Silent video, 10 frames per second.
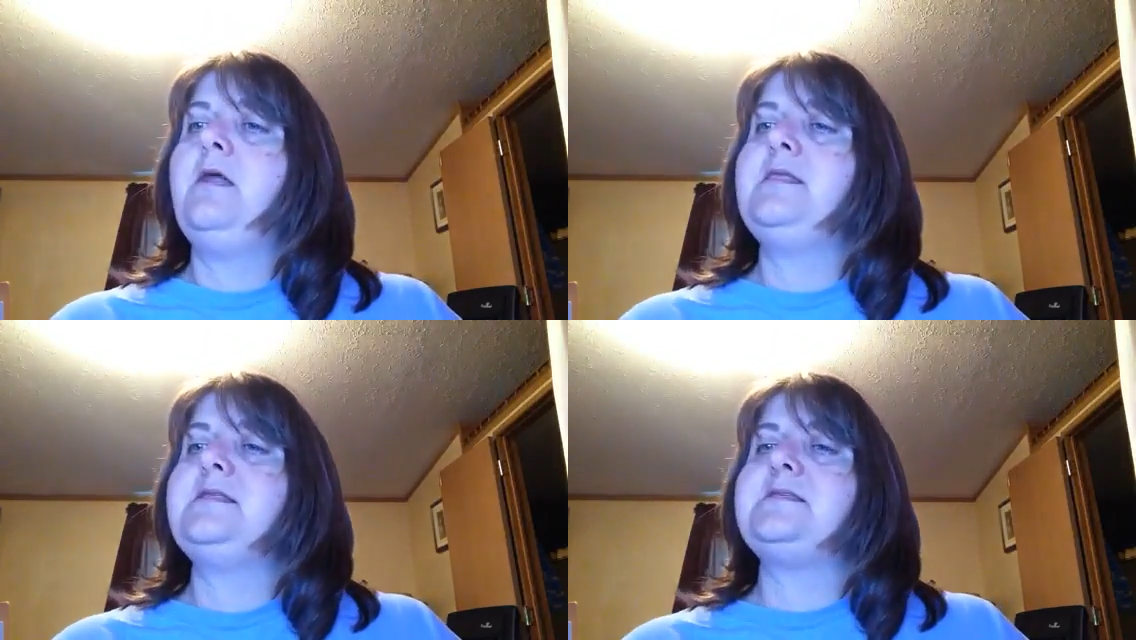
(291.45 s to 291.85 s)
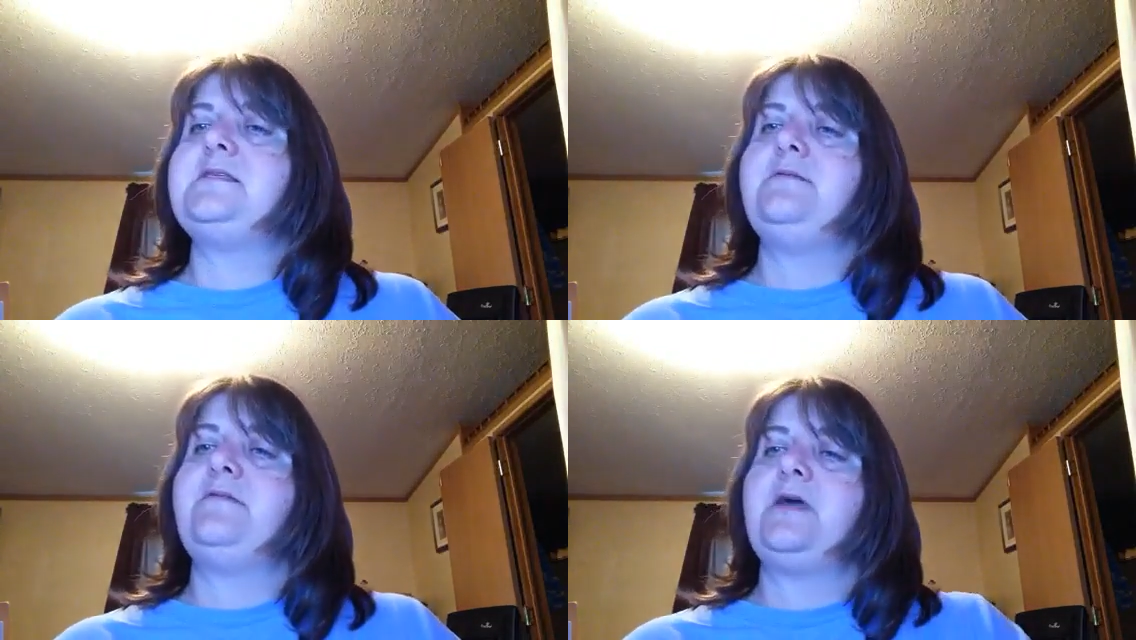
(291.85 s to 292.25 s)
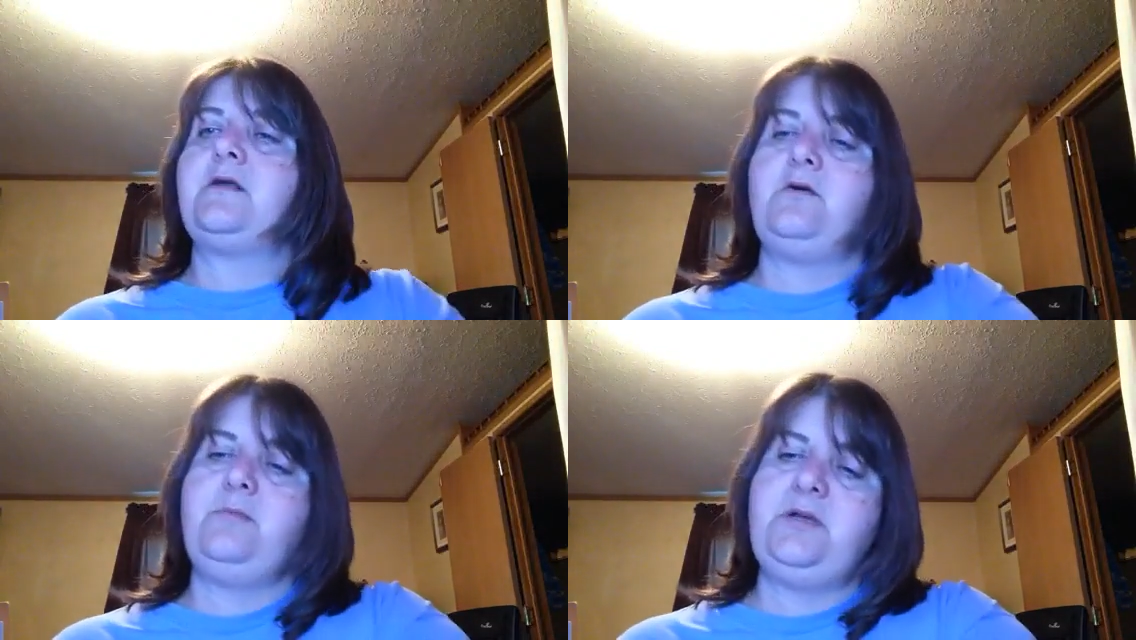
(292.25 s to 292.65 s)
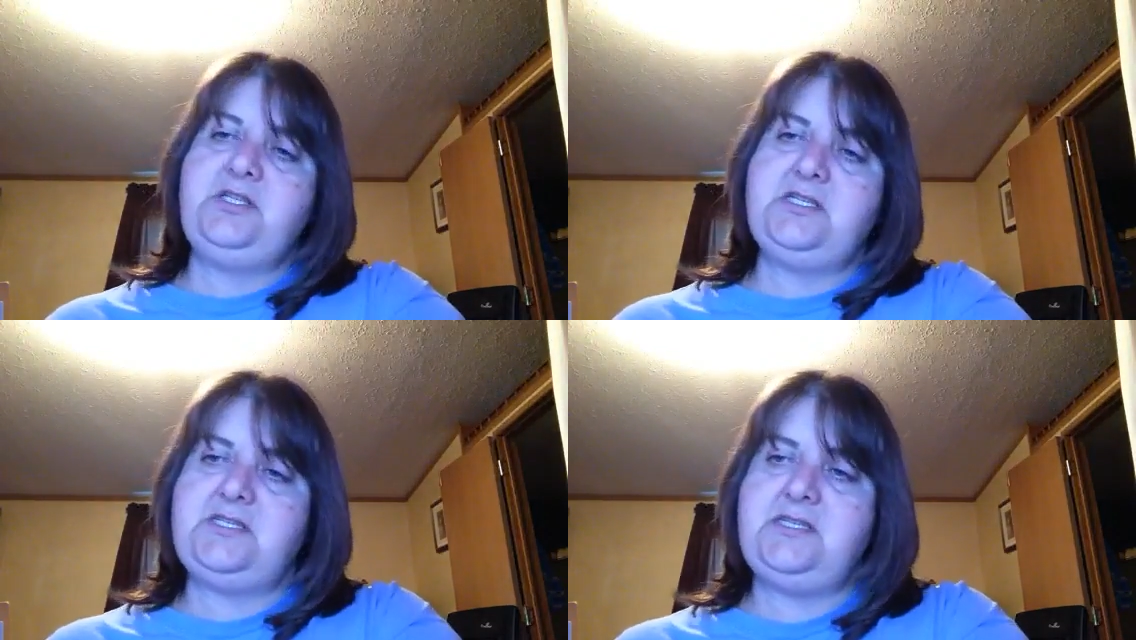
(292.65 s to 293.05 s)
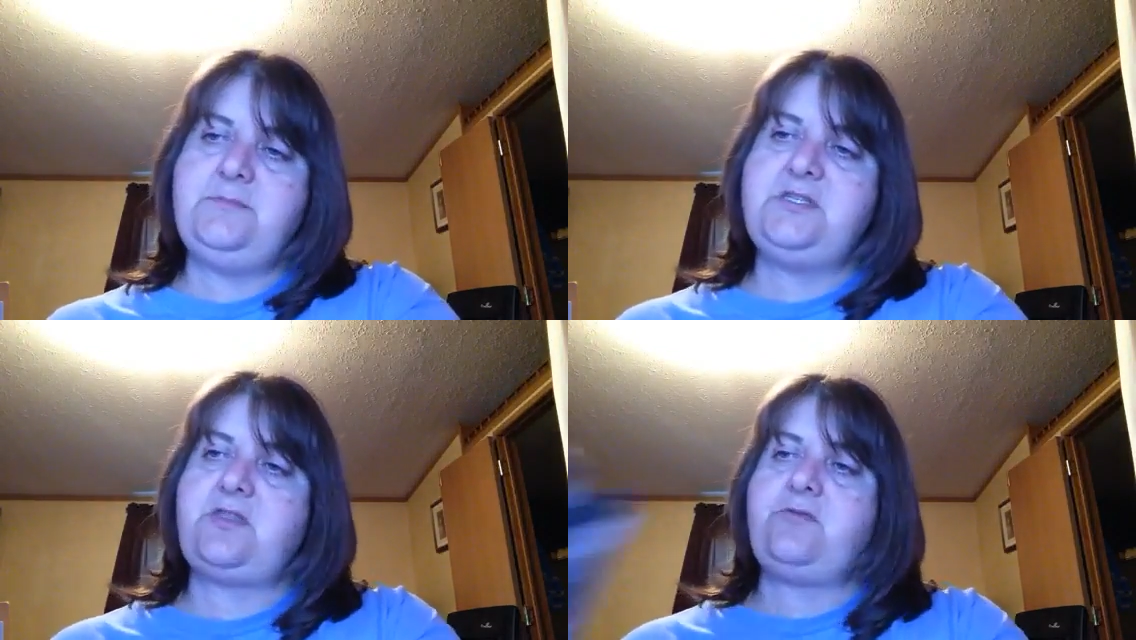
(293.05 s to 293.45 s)
Let's see. We've got a whole bunch of
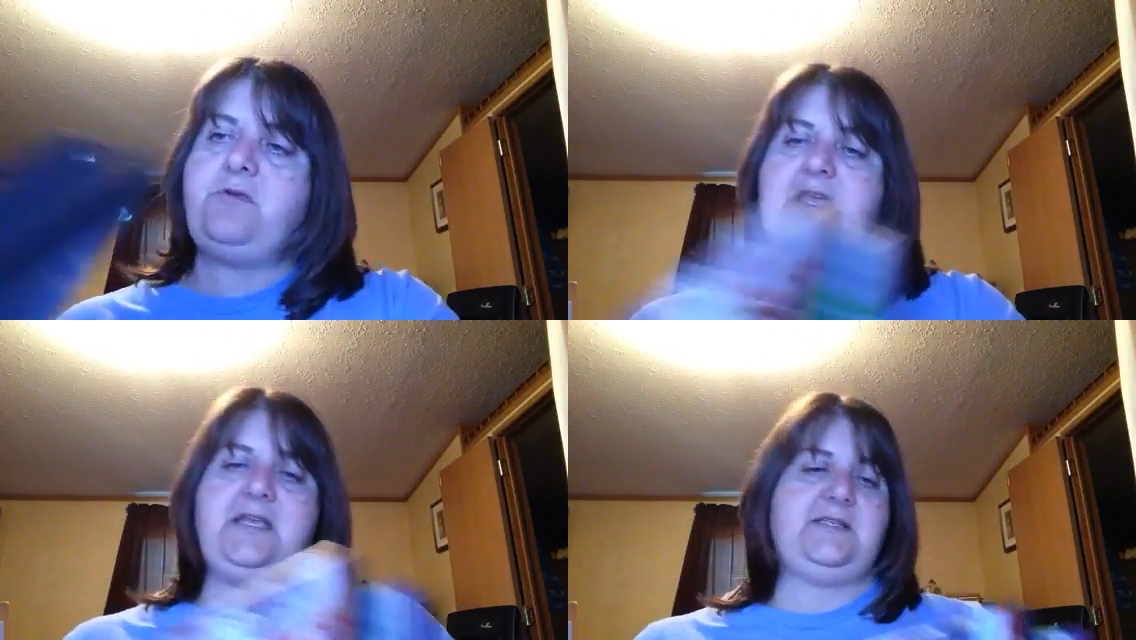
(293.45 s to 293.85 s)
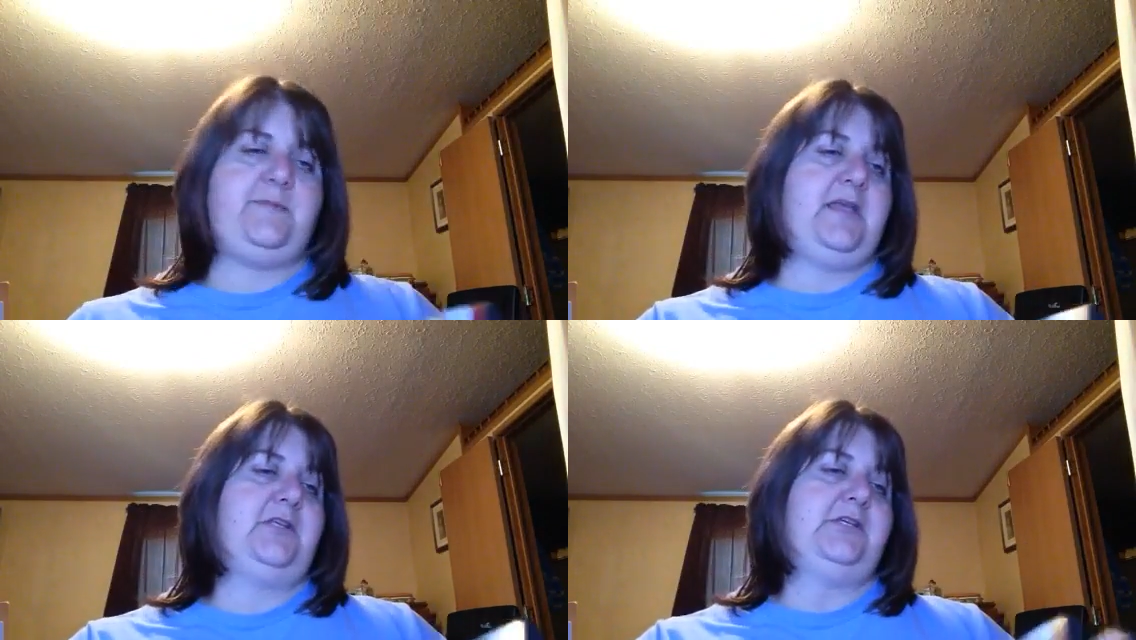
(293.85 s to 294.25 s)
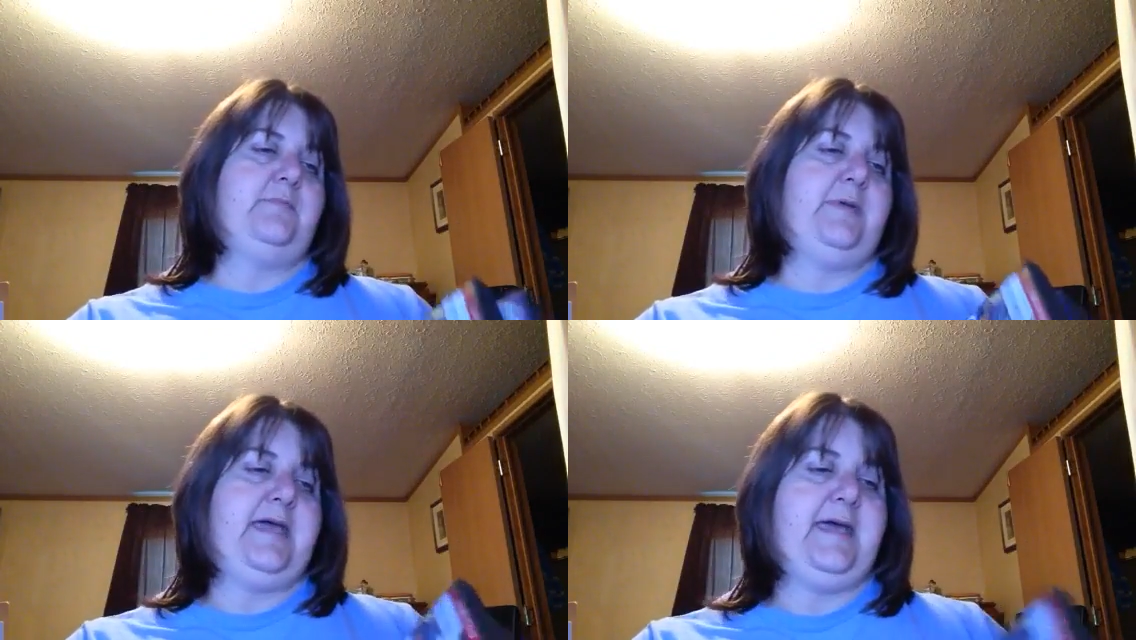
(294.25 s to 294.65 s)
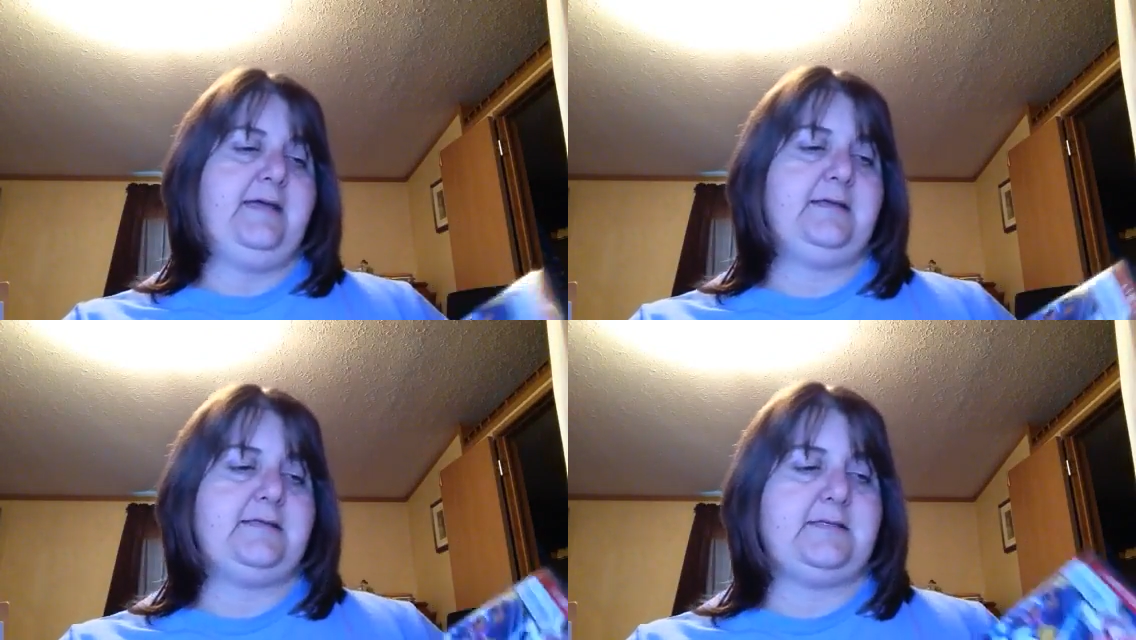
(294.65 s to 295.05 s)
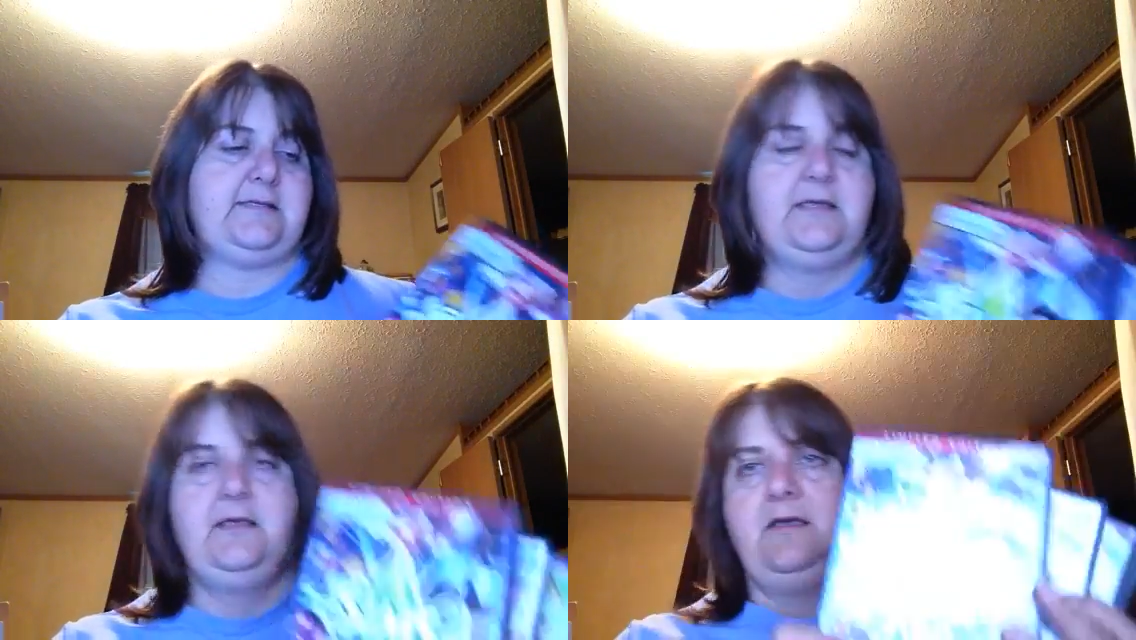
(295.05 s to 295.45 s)
Sims 3 expansion packs.